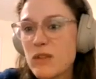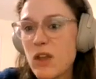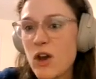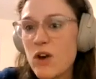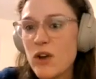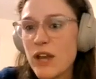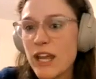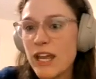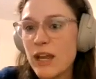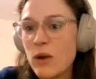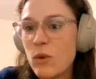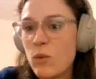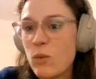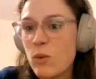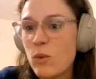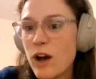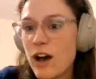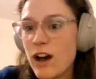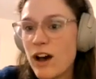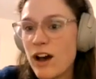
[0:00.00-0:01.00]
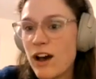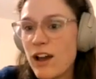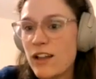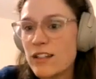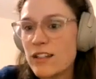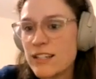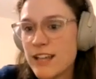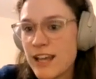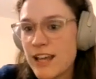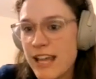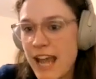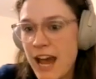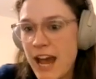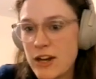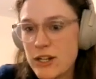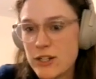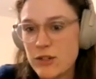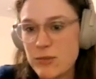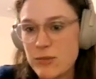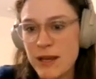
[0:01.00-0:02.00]
Okay, to Kelly, how
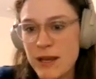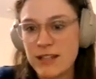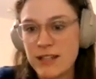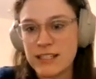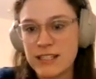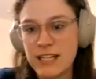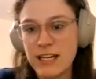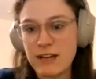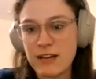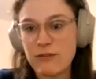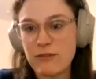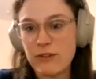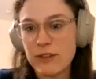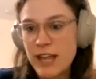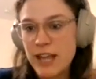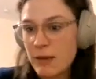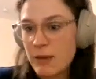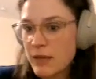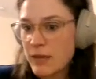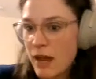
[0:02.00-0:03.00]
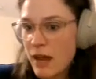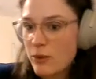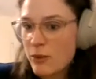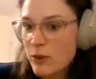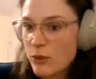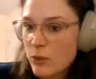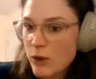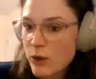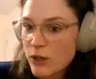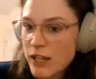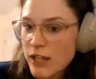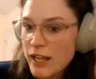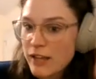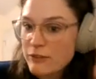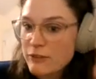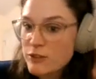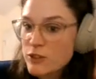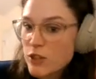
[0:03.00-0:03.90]
did you balance studying for the MCAT with work life?